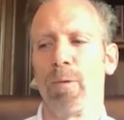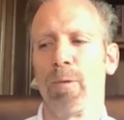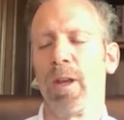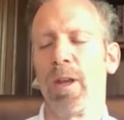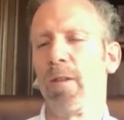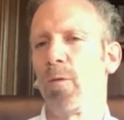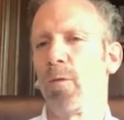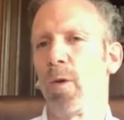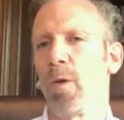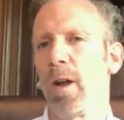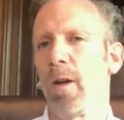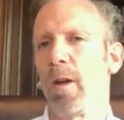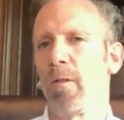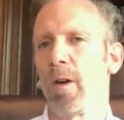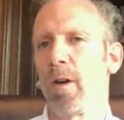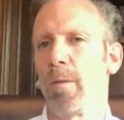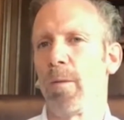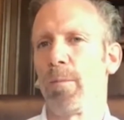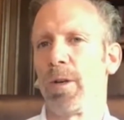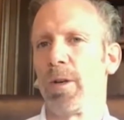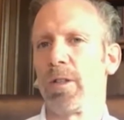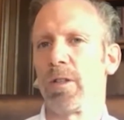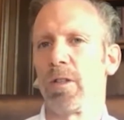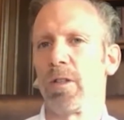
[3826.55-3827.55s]
we have one of
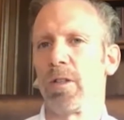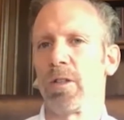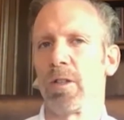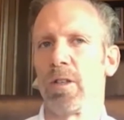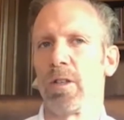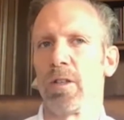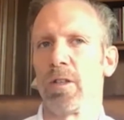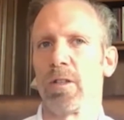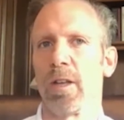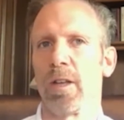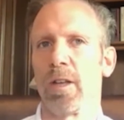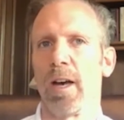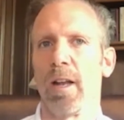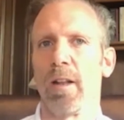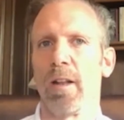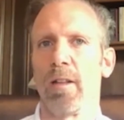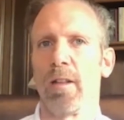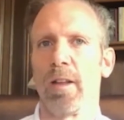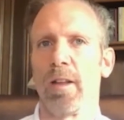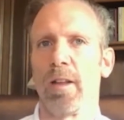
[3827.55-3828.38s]
our businesses that,